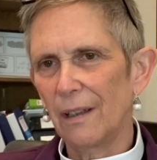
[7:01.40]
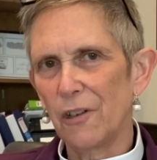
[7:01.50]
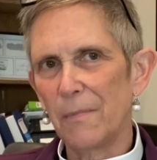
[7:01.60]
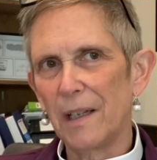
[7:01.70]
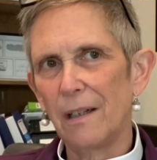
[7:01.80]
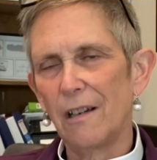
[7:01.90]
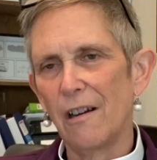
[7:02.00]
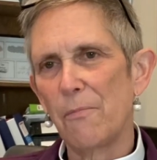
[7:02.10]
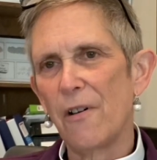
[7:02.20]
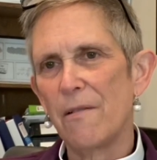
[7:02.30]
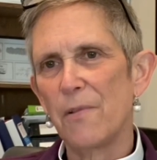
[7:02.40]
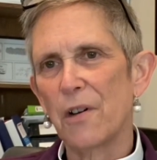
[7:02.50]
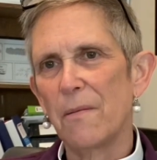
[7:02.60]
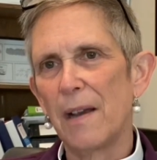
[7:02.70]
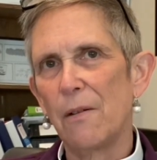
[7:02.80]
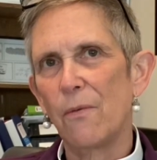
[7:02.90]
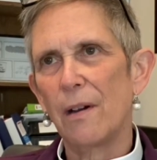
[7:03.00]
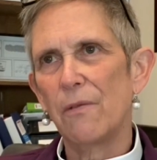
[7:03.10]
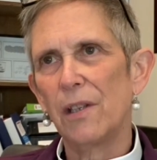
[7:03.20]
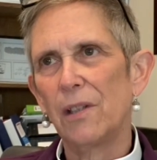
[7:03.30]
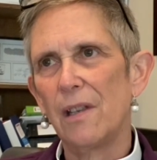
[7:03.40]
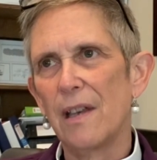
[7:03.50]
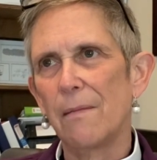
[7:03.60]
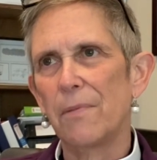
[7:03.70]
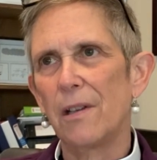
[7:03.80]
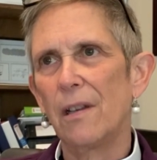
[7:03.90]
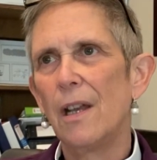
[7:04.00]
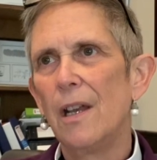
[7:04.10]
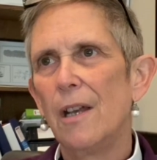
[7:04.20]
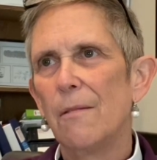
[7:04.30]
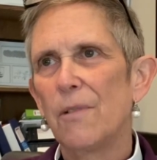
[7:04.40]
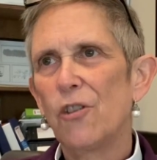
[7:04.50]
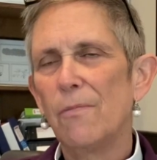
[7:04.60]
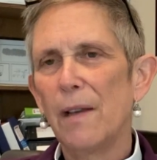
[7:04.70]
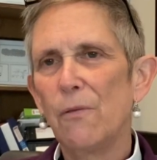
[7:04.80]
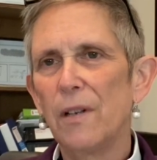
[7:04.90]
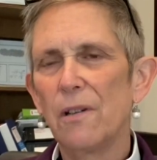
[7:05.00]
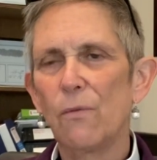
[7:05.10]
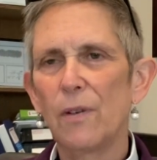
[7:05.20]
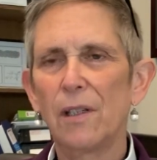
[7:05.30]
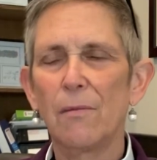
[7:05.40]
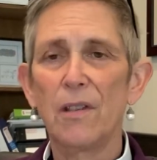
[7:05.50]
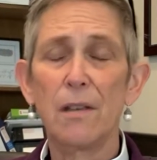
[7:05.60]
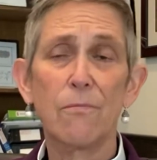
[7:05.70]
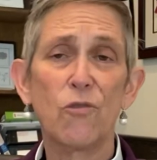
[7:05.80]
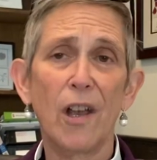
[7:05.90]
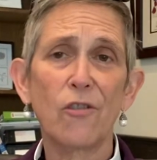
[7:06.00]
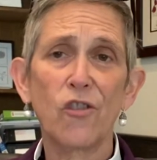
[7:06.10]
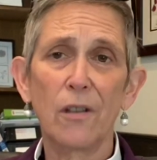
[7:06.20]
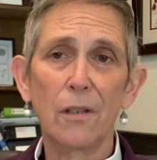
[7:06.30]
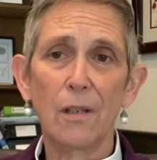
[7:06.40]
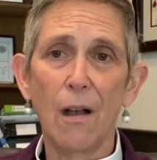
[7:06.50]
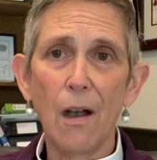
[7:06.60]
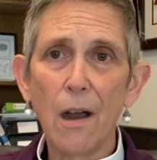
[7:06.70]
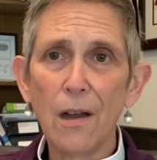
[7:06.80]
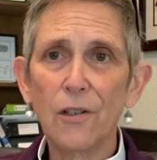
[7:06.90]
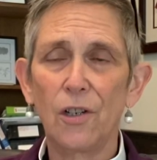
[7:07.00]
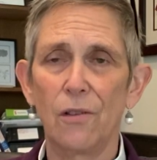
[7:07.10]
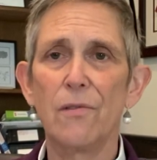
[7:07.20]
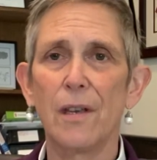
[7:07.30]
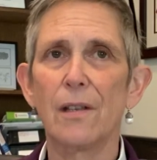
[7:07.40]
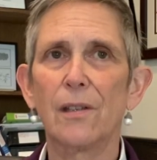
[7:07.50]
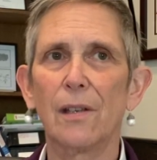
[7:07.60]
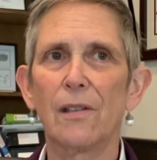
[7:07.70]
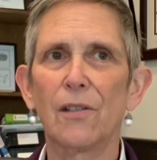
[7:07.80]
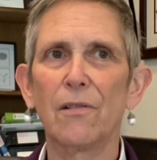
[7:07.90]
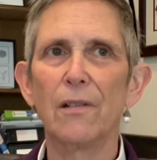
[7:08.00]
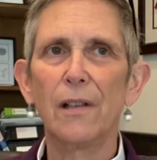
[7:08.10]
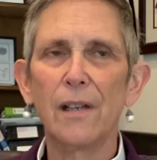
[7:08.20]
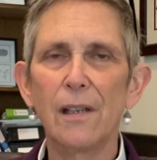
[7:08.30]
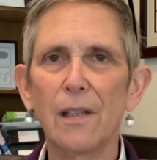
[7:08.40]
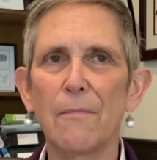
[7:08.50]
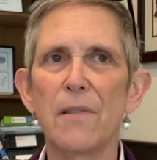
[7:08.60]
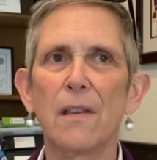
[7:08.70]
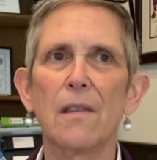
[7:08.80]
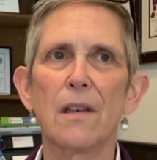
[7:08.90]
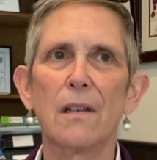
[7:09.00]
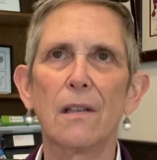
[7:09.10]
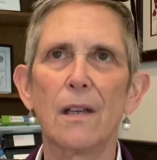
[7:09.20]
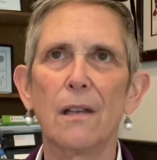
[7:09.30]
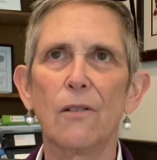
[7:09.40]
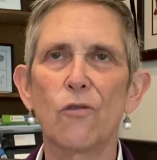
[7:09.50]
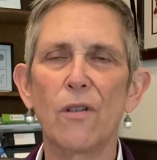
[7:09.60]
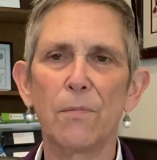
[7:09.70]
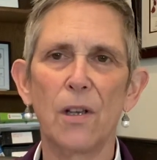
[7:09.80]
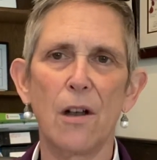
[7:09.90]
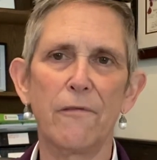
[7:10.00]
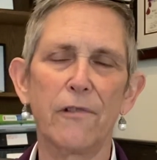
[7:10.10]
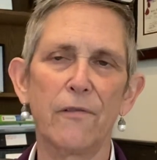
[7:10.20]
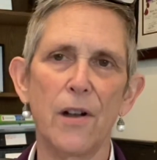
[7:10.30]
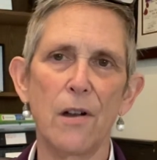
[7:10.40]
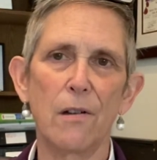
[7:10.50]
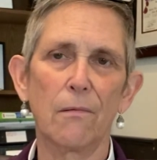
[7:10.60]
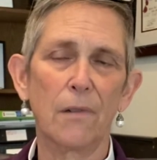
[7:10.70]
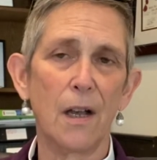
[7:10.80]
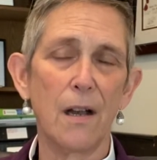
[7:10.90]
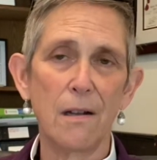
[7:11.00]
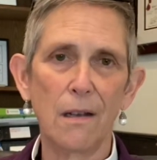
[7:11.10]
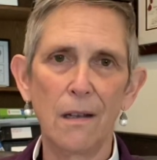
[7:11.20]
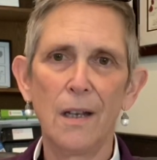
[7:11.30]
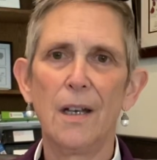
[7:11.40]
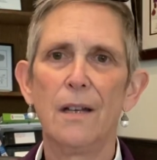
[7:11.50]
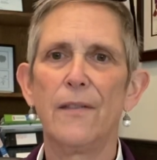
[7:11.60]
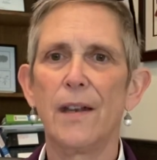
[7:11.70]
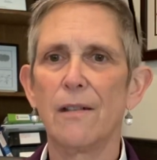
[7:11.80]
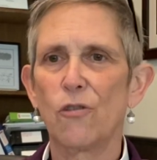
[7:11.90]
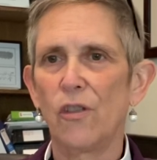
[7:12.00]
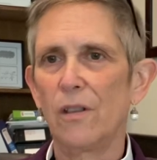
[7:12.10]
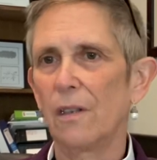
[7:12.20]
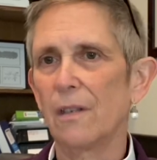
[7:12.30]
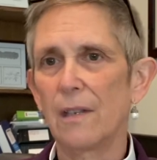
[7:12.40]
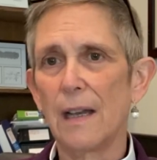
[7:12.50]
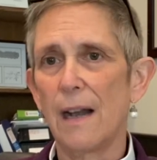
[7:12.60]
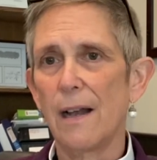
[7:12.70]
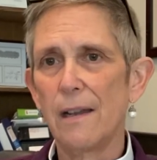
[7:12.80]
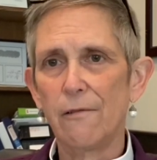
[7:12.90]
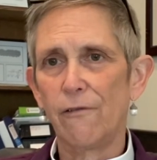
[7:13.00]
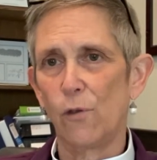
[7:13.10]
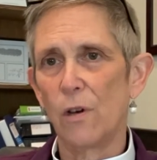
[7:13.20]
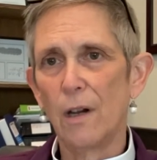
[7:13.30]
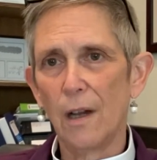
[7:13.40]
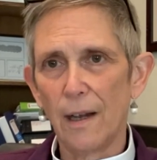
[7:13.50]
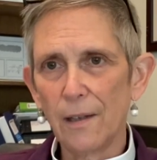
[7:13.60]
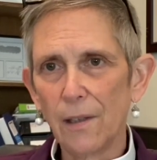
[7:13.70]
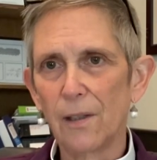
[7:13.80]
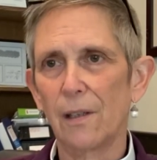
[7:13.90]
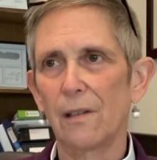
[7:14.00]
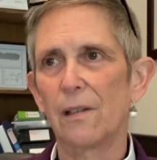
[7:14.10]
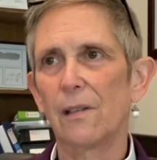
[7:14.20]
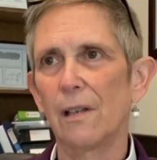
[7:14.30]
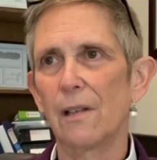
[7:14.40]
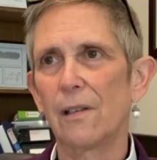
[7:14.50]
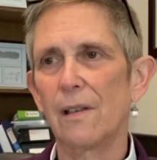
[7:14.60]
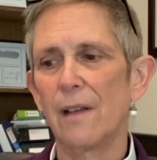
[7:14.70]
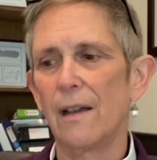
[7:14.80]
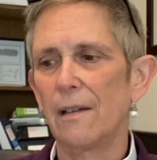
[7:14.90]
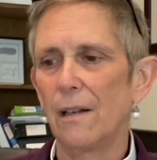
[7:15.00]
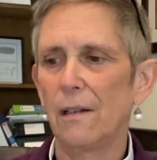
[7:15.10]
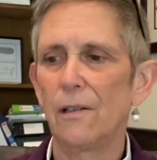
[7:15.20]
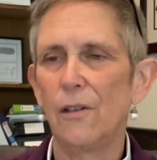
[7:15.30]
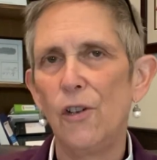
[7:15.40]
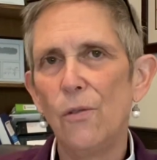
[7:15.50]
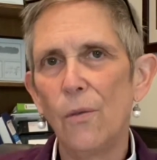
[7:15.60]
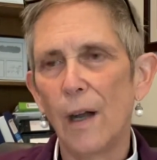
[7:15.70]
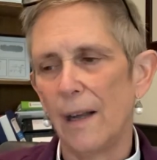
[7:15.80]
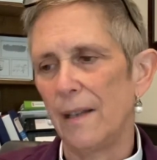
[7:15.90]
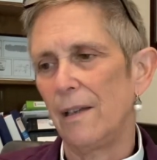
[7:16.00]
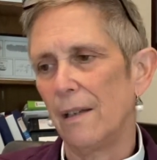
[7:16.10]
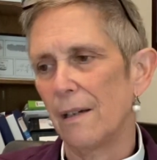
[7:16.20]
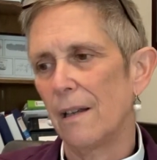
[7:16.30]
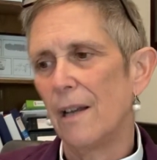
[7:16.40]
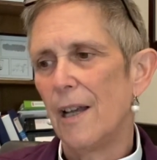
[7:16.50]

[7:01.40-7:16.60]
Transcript: little bit in our prayer book about where we see that, but you might wonder what some of the objections are to this. It's certainly something that trips off of our tongue, that Jesus died for us. It's not a new idea.